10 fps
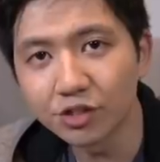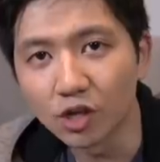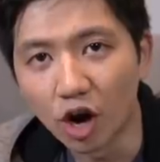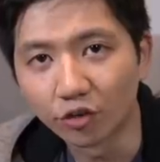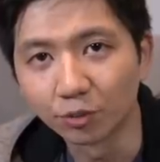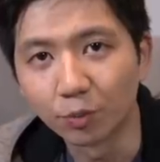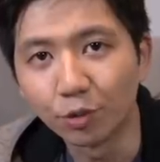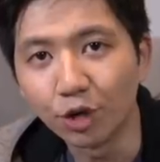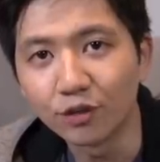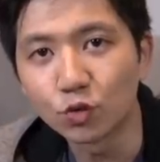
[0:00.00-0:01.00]
saw from the
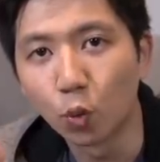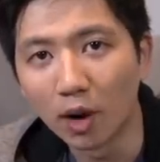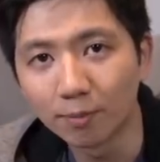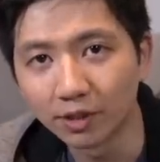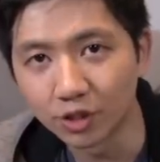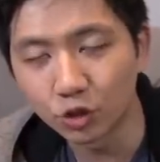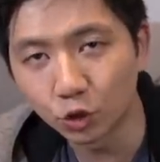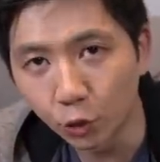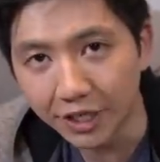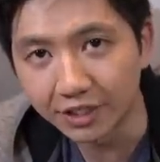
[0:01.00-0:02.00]
previous OnePlus
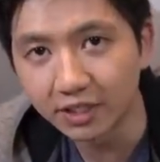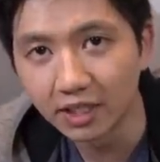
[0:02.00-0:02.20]
tweet